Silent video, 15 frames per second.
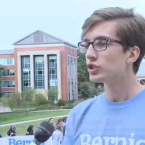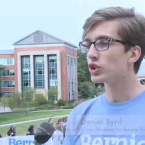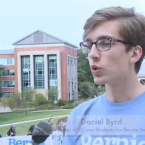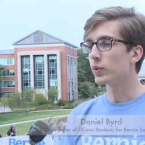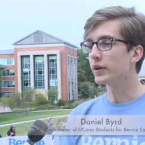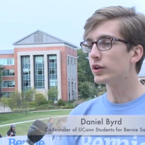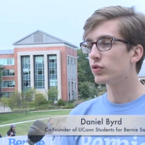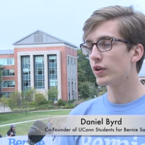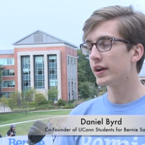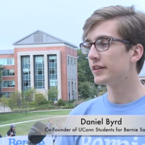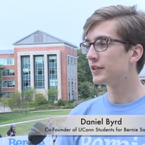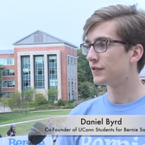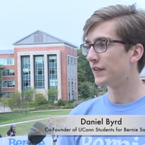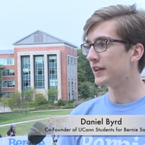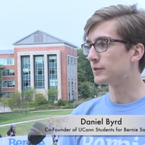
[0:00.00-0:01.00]
So we
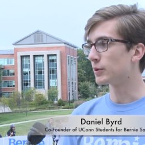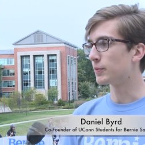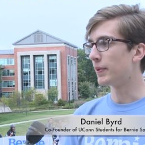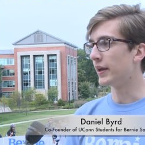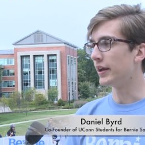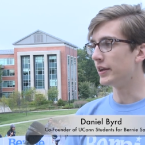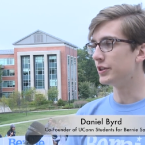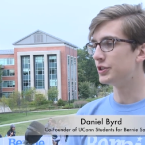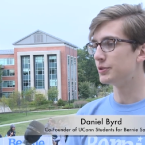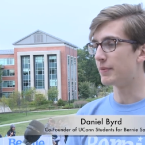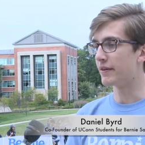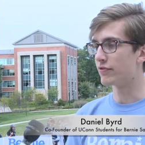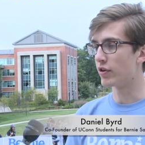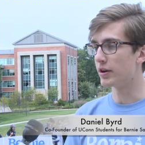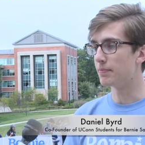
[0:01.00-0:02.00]
created this Facebook page,
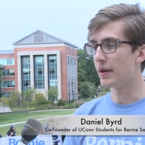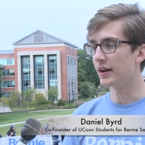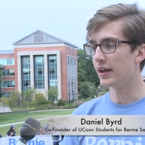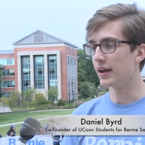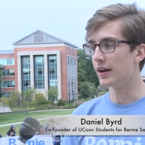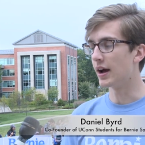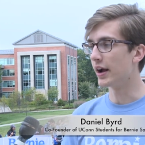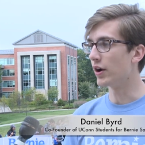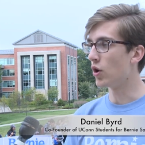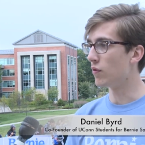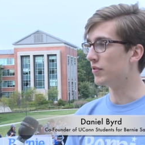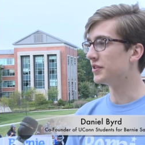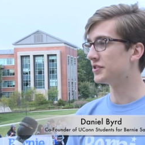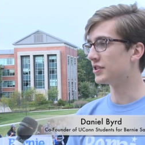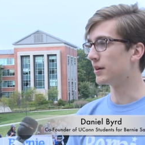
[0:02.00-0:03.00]
my friend Bennett and I,
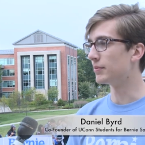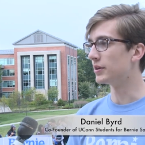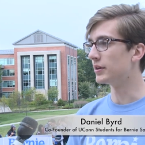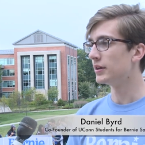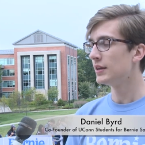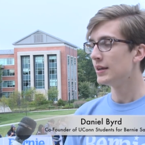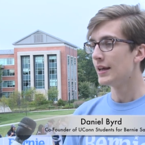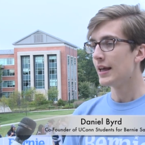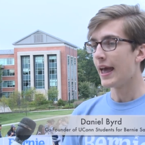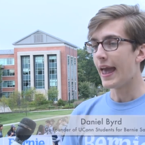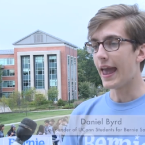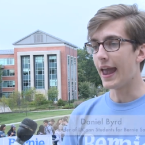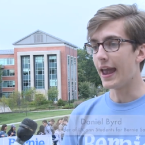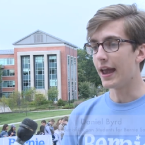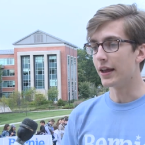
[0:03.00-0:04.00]
over the summer,
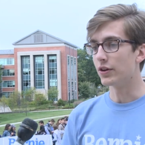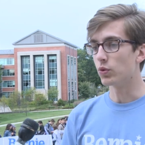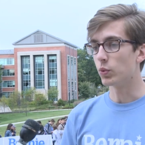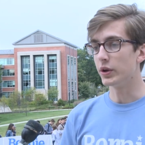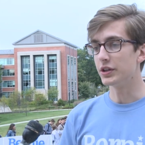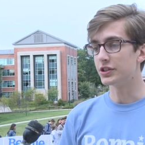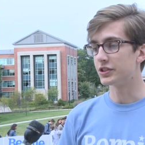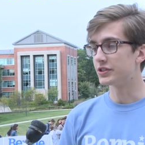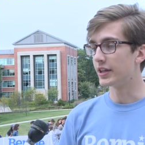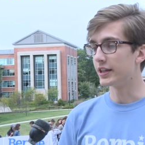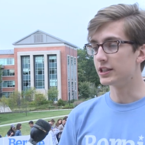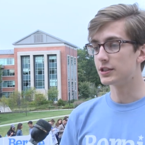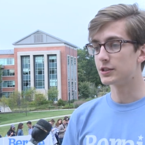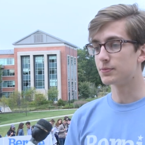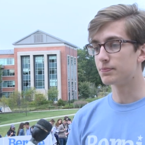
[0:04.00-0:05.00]
and we just
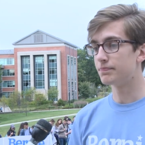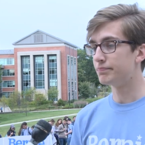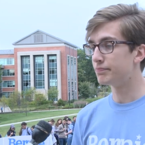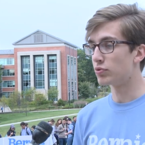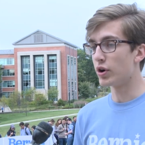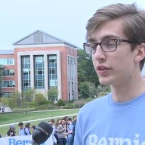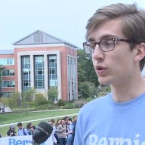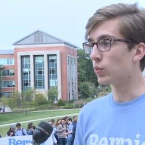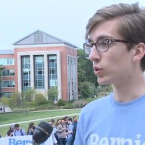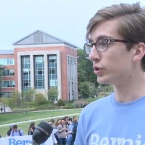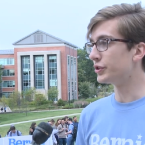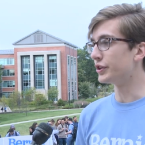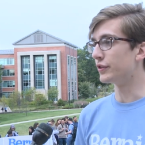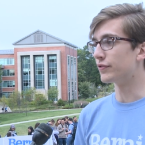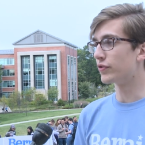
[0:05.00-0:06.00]
said spread the
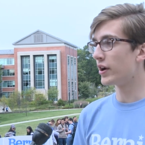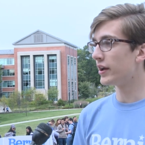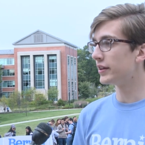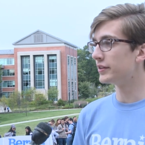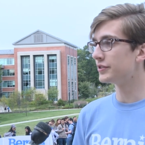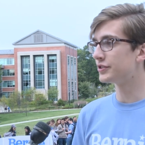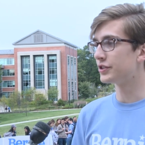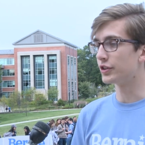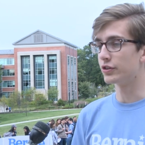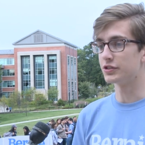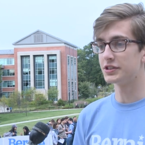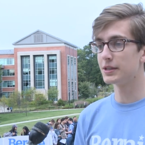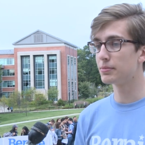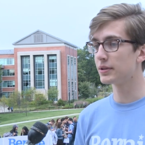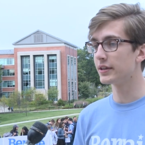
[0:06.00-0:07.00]
word to your friends, to your
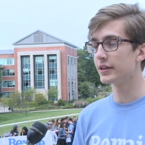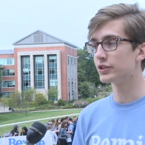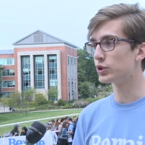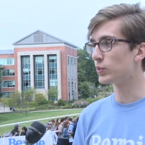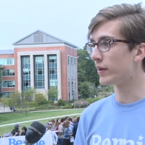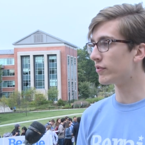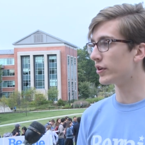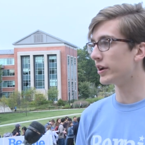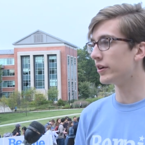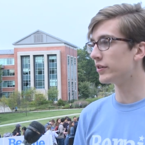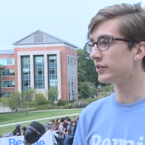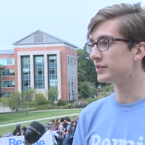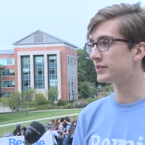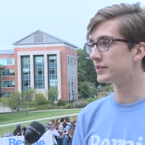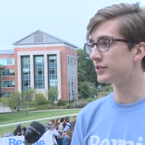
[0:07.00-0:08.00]
siblings, whoever
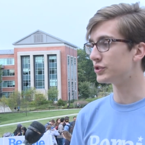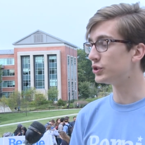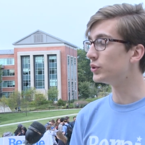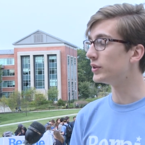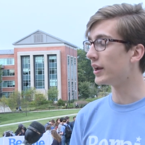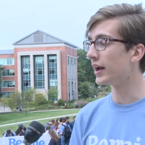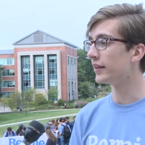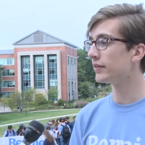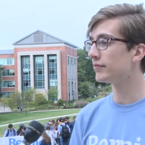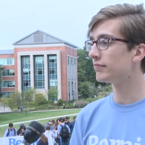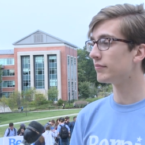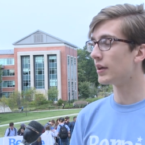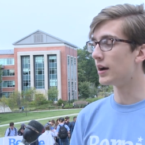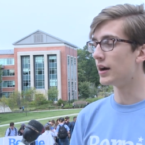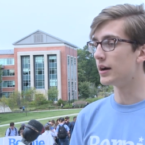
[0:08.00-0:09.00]
here is a student at
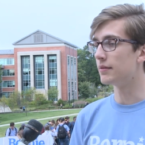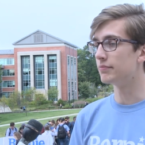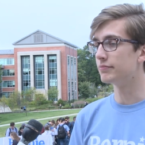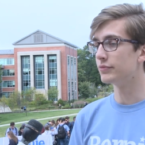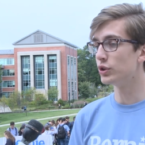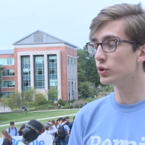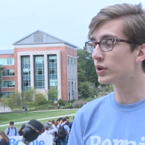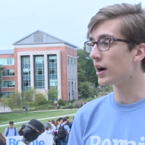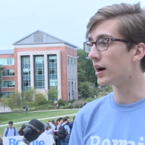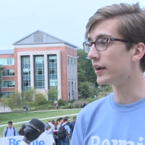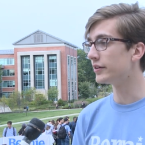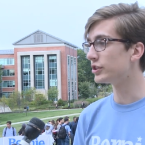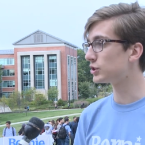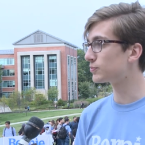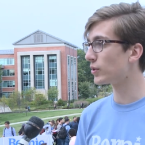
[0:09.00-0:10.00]
um,
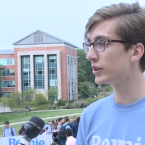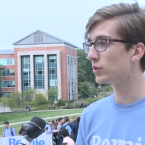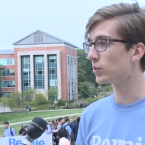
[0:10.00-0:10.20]
UConn, to spread